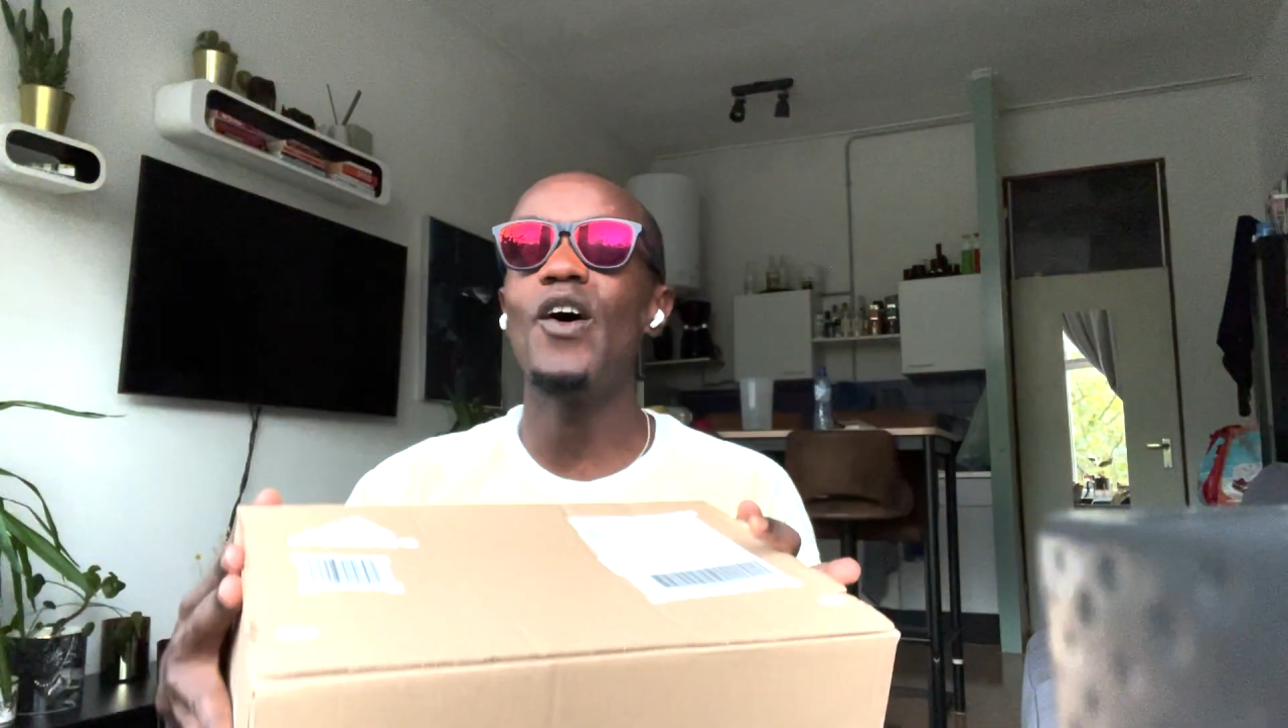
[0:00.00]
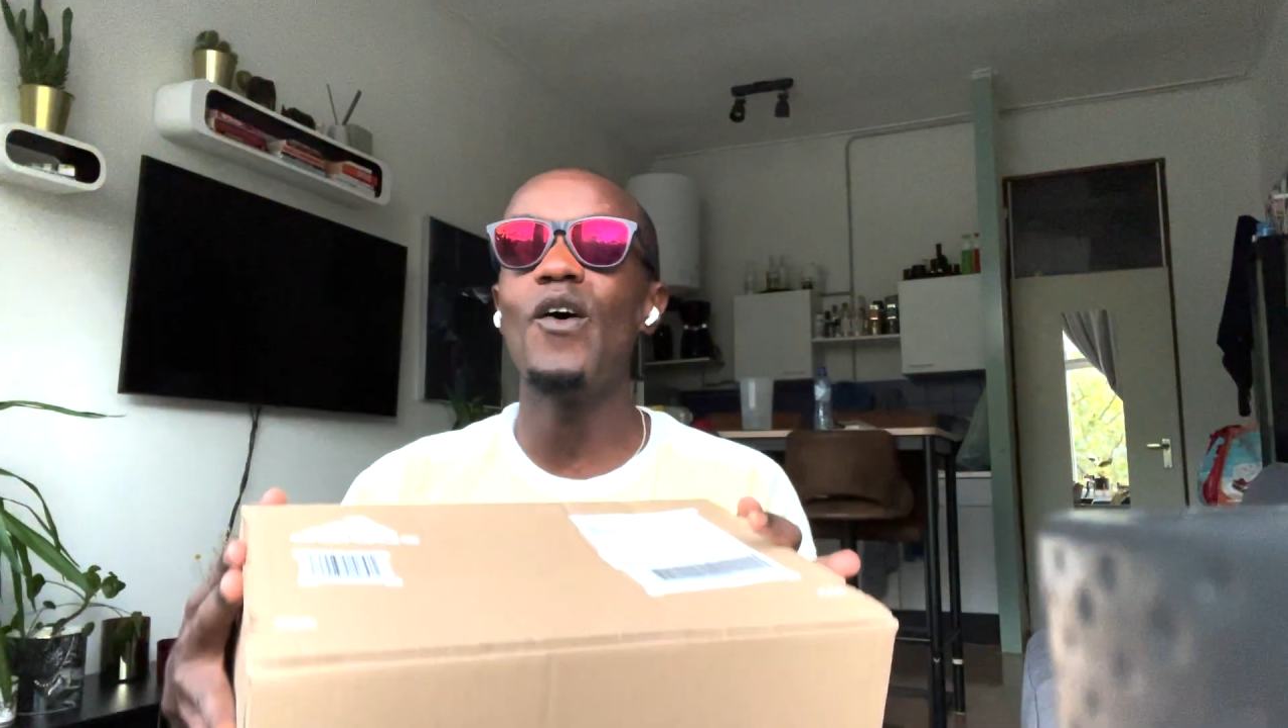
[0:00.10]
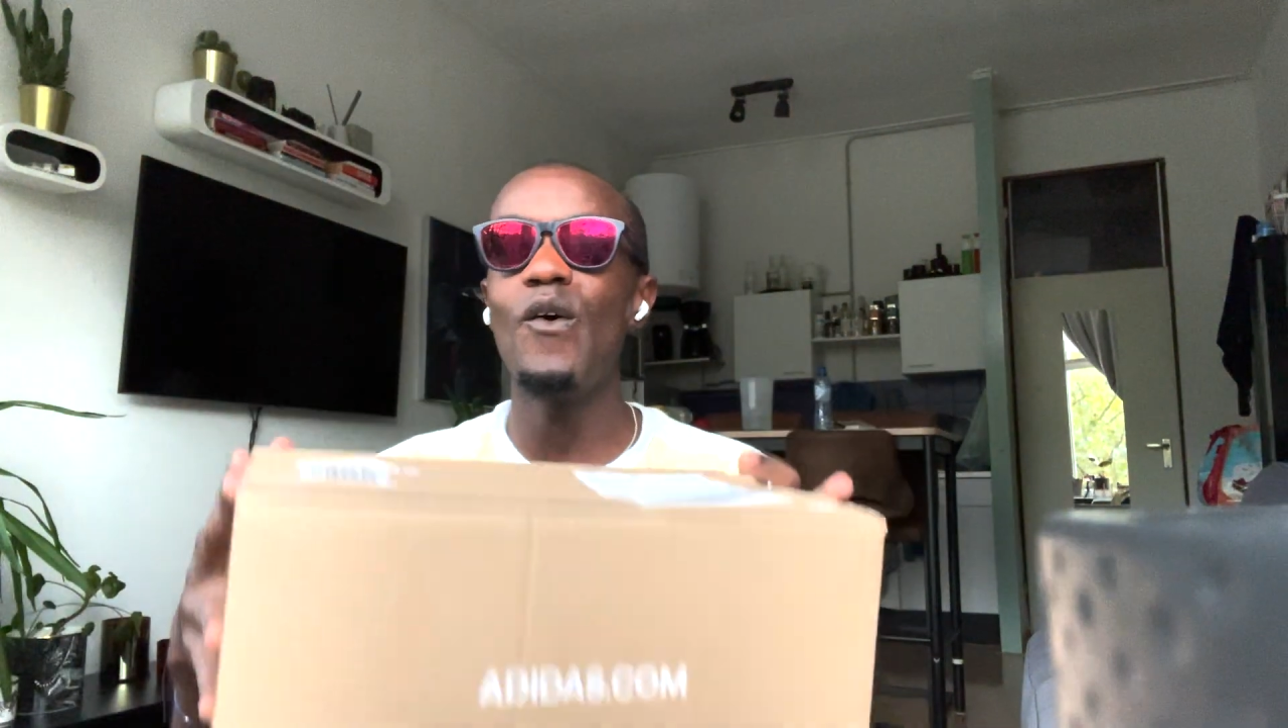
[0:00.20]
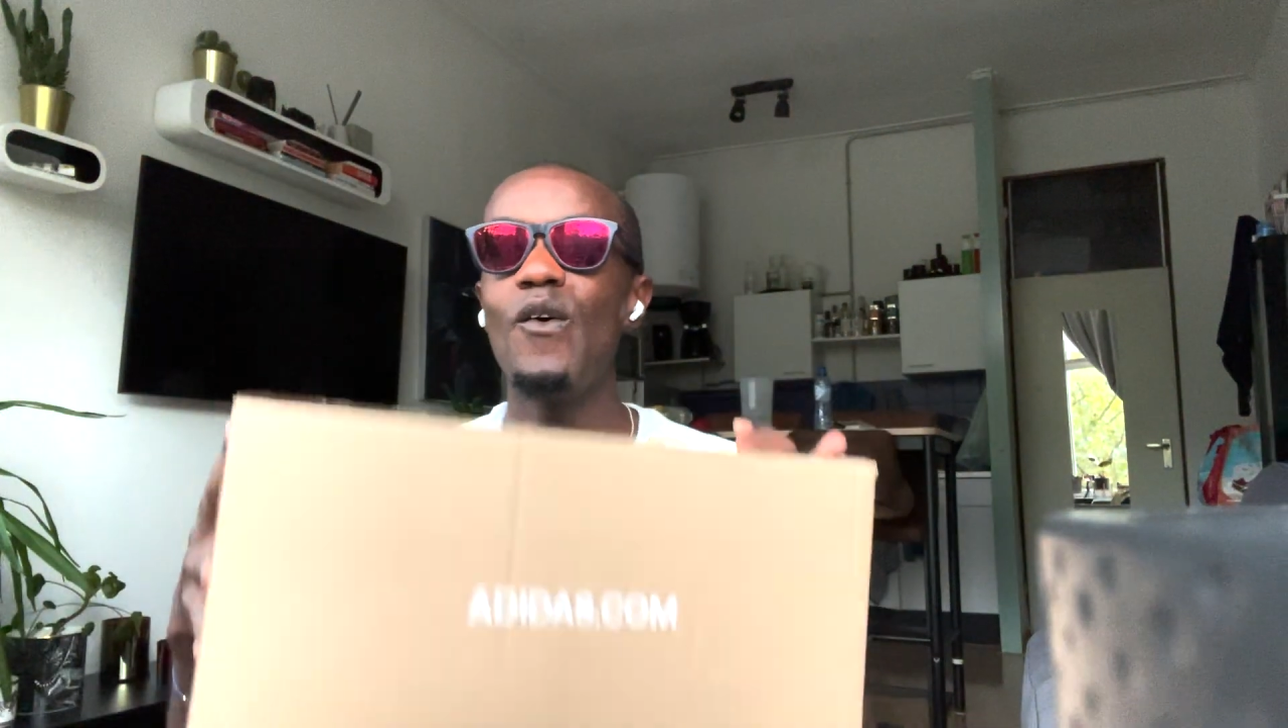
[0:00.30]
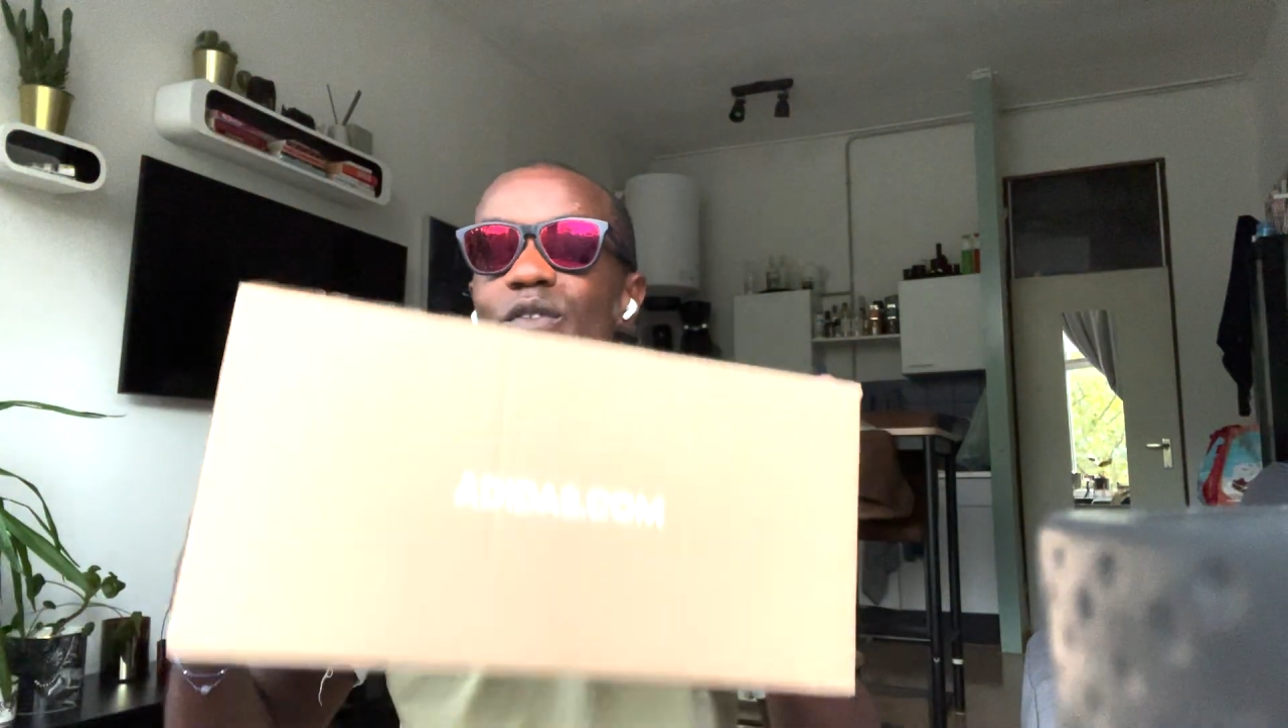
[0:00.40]

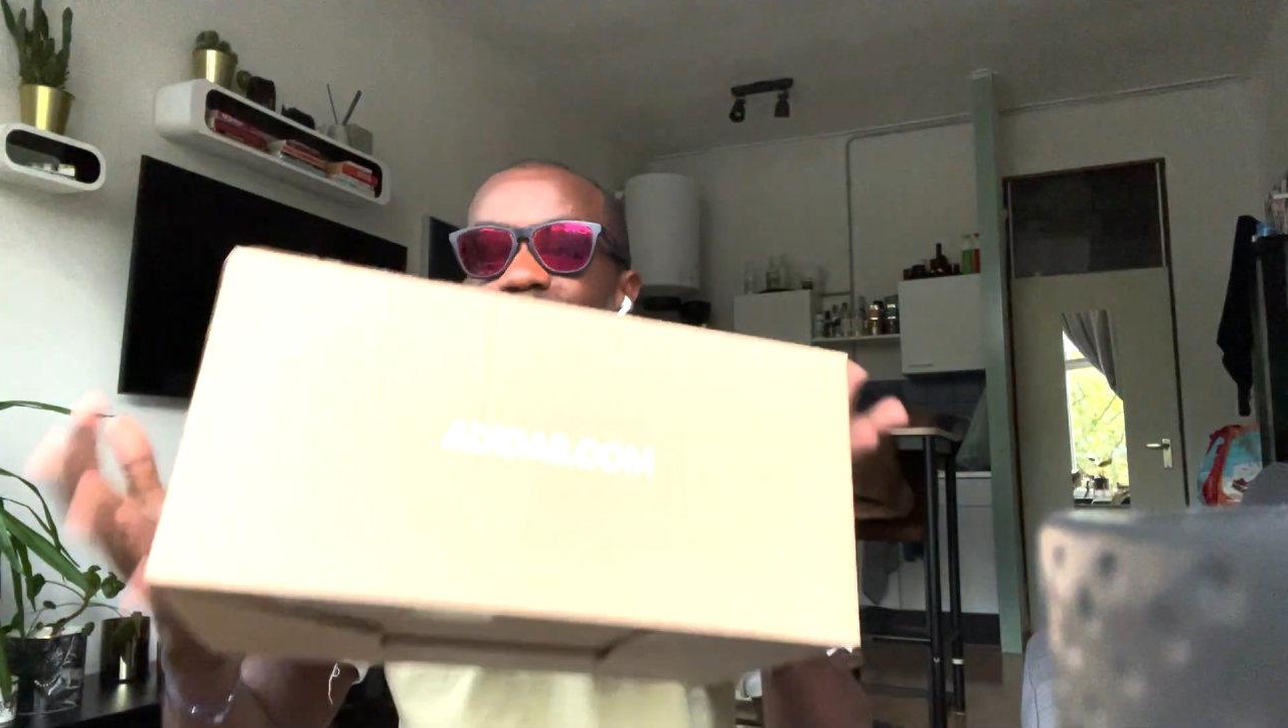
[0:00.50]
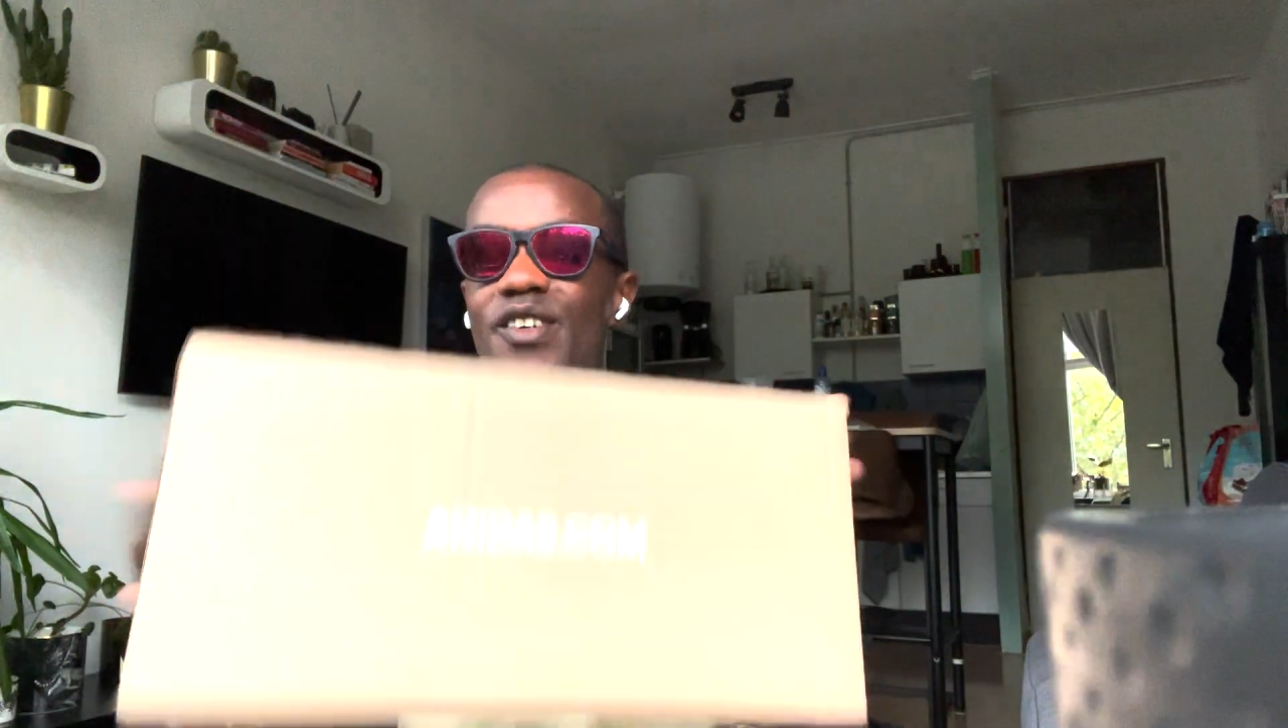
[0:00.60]
of,